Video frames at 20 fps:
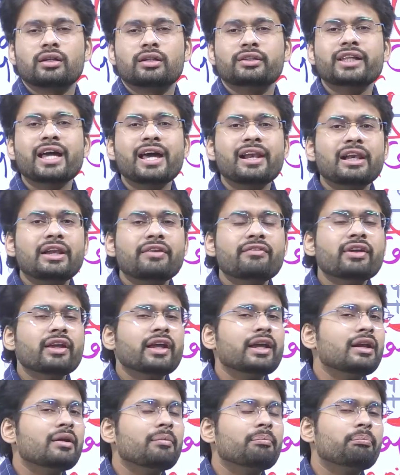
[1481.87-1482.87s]
They are living
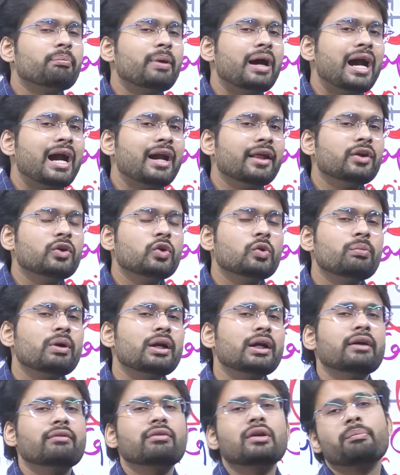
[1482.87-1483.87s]
in a bad
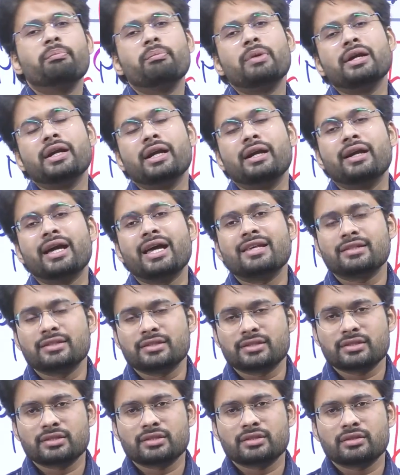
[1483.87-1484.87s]
human development
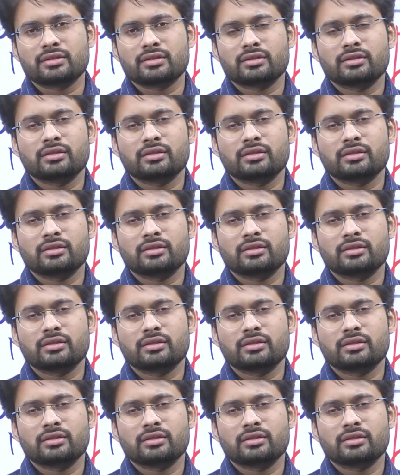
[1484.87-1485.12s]
indices.